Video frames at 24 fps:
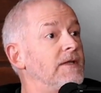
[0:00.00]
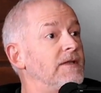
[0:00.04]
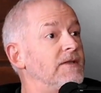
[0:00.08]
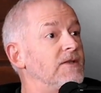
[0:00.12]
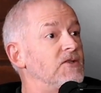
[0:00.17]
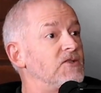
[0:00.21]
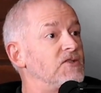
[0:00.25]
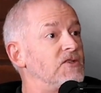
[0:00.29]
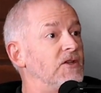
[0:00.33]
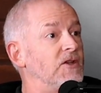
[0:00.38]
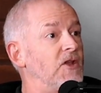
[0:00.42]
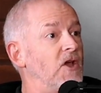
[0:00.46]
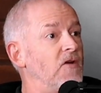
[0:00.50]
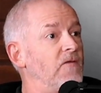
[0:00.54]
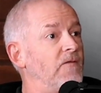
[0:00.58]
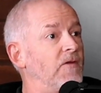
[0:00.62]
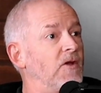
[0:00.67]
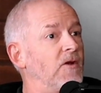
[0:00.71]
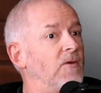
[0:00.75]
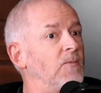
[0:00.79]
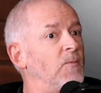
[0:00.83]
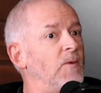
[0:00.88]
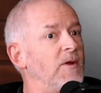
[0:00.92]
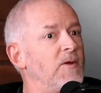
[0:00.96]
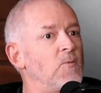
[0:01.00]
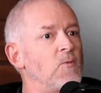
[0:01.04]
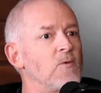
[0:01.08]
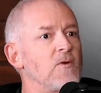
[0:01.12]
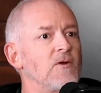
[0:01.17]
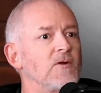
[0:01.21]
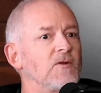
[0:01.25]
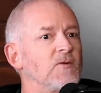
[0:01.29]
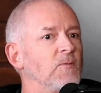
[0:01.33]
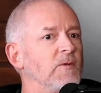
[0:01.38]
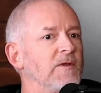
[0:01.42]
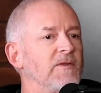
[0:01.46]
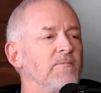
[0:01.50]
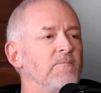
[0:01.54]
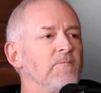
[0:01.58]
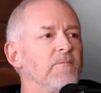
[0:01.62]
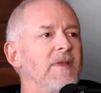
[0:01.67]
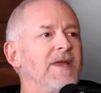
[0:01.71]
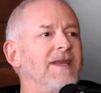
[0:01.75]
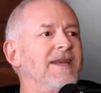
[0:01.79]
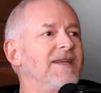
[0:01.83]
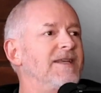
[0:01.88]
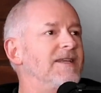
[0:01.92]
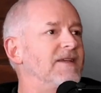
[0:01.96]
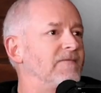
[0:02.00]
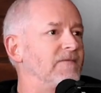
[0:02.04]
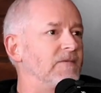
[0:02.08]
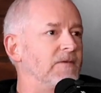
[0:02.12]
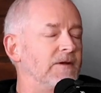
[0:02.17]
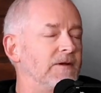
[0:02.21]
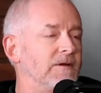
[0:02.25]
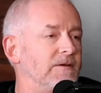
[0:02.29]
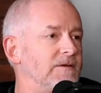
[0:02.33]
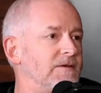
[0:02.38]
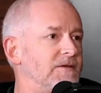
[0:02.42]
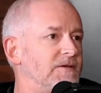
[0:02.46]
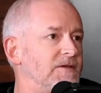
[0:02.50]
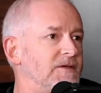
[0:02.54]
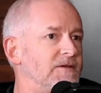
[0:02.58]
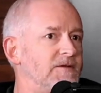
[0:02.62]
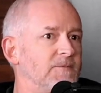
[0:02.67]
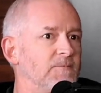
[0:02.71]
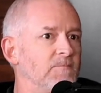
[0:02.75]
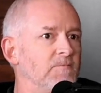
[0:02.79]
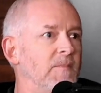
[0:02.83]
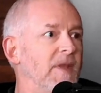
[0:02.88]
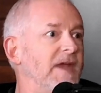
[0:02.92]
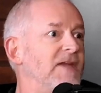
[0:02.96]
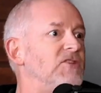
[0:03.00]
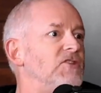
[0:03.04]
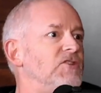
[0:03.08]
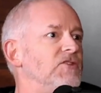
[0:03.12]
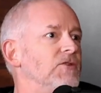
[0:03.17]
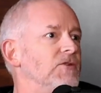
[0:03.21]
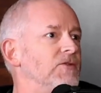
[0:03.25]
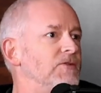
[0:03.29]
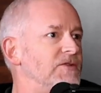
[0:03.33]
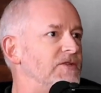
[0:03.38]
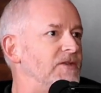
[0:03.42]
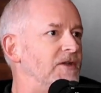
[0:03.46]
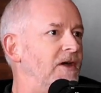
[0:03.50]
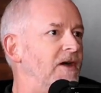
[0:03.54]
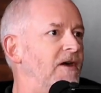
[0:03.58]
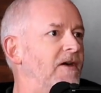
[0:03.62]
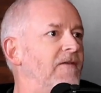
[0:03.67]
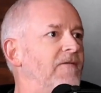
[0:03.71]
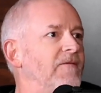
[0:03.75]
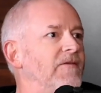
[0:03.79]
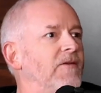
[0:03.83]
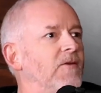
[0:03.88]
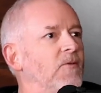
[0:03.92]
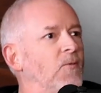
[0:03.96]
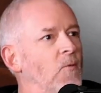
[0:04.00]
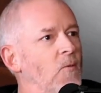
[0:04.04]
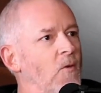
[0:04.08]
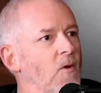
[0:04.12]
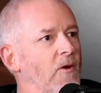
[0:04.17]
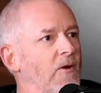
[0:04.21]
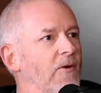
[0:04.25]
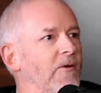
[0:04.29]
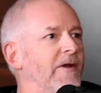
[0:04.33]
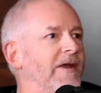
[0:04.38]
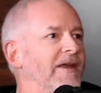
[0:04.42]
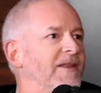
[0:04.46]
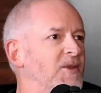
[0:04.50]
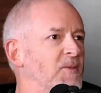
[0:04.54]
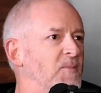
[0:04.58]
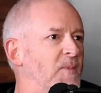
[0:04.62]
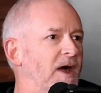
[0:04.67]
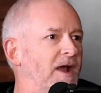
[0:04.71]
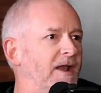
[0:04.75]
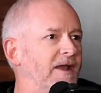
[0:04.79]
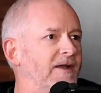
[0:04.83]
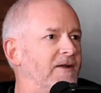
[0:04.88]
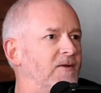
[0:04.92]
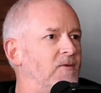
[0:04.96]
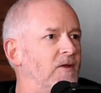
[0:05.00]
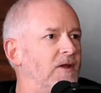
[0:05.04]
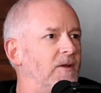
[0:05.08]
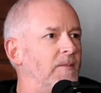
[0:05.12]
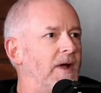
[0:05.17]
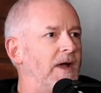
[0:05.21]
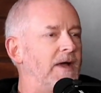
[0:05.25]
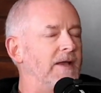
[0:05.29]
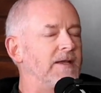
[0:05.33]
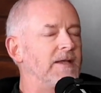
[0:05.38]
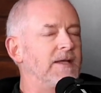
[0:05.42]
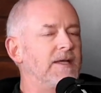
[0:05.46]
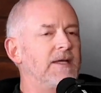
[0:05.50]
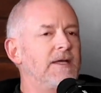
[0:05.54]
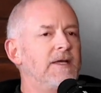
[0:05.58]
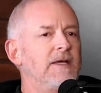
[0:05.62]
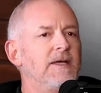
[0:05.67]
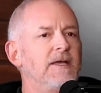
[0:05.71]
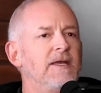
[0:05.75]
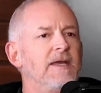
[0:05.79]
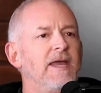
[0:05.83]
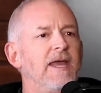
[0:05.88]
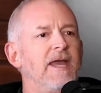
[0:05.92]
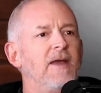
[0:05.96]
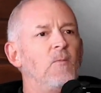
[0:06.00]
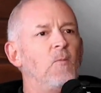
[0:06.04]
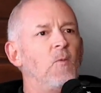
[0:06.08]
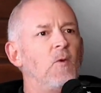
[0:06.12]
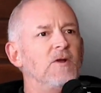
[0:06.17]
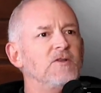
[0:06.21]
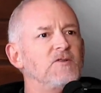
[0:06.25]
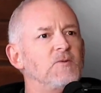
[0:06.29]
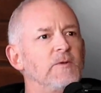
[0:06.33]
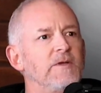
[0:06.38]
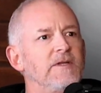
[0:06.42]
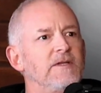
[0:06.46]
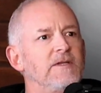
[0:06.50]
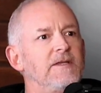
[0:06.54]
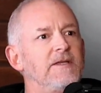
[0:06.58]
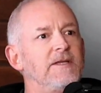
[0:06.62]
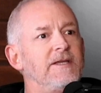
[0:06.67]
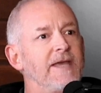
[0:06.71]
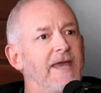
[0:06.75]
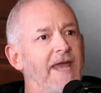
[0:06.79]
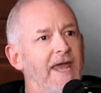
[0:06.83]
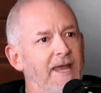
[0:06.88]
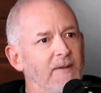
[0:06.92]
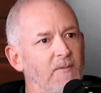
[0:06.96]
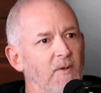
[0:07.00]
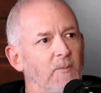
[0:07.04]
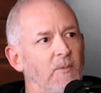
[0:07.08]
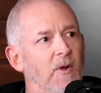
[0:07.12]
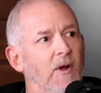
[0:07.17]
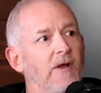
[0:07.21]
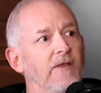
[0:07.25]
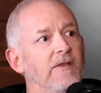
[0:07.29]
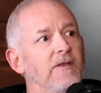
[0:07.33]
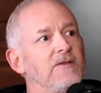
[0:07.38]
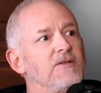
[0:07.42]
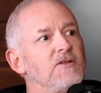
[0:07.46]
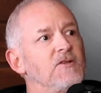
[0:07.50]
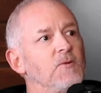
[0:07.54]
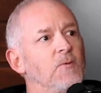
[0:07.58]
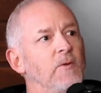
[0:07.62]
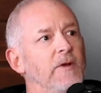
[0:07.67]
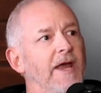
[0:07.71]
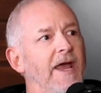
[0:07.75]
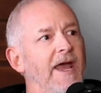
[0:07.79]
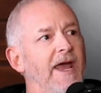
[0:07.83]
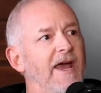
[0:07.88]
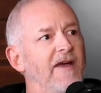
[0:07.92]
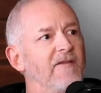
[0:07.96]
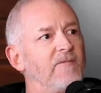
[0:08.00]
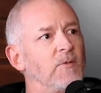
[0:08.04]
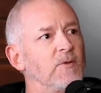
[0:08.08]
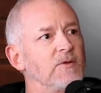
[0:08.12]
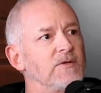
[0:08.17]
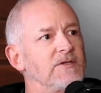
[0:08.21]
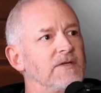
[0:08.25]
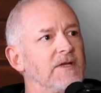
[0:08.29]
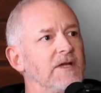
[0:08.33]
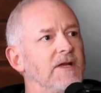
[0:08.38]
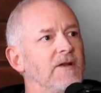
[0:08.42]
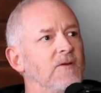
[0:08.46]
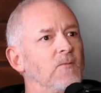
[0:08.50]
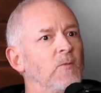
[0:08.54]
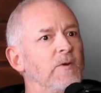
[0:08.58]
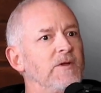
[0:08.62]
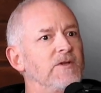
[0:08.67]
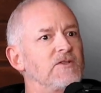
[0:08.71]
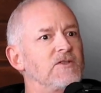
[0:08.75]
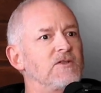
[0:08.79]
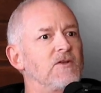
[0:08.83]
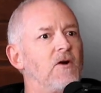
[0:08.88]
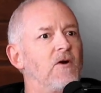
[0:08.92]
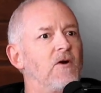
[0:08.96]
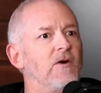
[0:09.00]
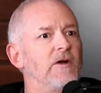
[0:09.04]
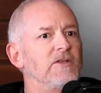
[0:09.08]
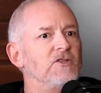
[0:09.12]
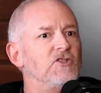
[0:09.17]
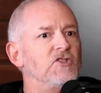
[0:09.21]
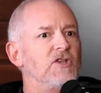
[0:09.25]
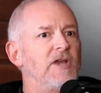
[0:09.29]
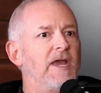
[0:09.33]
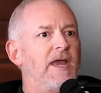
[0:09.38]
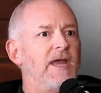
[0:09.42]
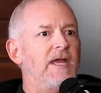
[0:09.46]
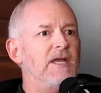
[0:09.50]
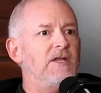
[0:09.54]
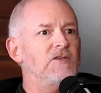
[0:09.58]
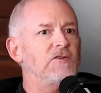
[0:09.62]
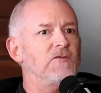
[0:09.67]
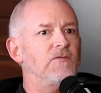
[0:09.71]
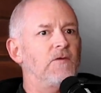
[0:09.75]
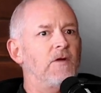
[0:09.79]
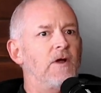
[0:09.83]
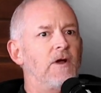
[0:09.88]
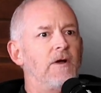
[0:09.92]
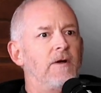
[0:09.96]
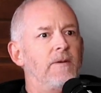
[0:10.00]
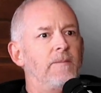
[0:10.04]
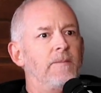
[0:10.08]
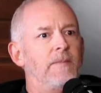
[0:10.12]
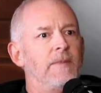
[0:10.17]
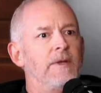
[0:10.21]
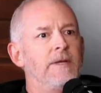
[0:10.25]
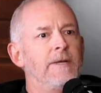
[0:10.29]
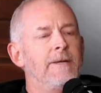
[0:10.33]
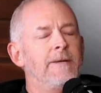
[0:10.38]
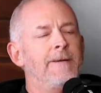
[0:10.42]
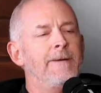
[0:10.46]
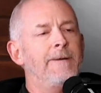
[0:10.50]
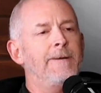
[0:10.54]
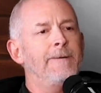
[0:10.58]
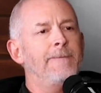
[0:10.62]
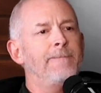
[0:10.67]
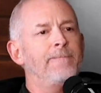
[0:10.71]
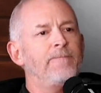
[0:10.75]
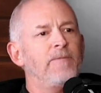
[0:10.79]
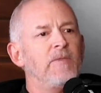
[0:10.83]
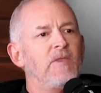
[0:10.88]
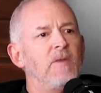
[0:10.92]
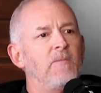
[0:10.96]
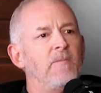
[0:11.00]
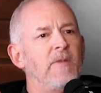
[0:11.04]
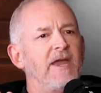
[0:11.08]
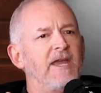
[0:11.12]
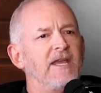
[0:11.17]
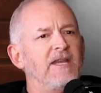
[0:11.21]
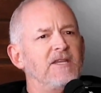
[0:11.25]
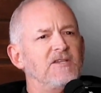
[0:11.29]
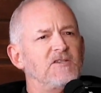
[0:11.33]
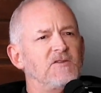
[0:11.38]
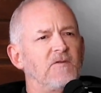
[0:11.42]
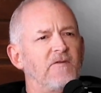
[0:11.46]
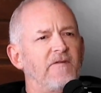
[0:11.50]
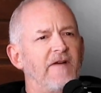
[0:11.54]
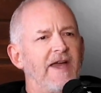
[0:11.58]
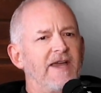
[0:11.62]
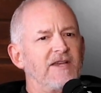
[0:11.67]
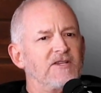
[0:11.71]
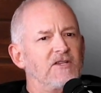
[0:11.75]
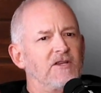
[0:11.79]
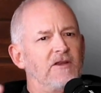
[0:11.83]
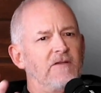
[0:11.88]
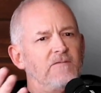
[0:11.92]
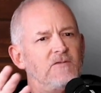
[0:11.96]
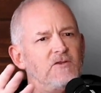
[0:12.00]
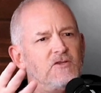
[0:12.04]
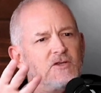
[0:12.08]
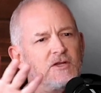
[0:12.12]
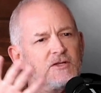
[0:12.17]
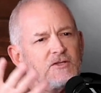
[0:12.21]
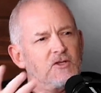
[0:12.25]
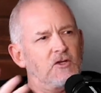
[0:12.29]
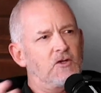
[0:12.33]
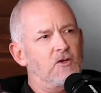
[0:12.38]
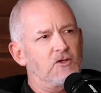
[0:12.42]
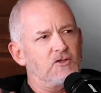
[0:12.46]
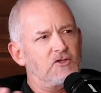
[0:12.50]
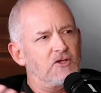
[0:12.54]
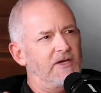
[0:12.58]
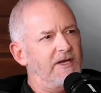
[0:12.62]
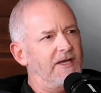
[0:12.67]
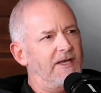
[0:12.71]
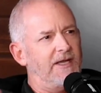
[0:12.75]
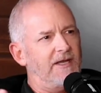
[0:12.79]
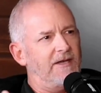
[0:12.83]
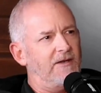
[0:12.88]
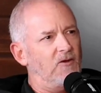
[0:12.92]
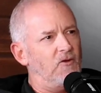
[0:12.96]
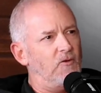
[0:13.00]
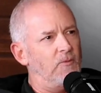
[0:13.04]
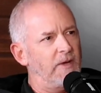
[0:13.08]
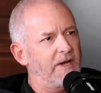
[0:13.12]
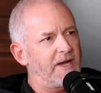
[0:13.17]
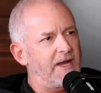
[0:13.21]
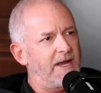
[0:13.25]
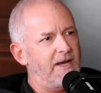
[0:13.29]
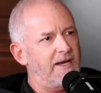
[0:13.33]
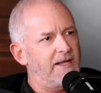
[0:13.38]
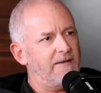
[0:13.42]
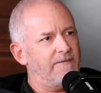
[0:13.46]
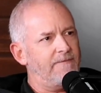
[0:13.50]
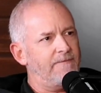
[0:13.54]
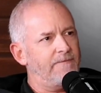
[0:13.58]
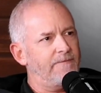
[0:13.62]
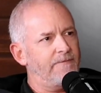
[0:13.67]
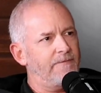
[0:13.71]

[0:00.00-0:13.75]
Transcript: the synovium, we worked with many different mixtures of the water and the polyacrylamide. And once we came upon the 2.5%, we saw a change from the mechanism of action of just cushioning and lubricating,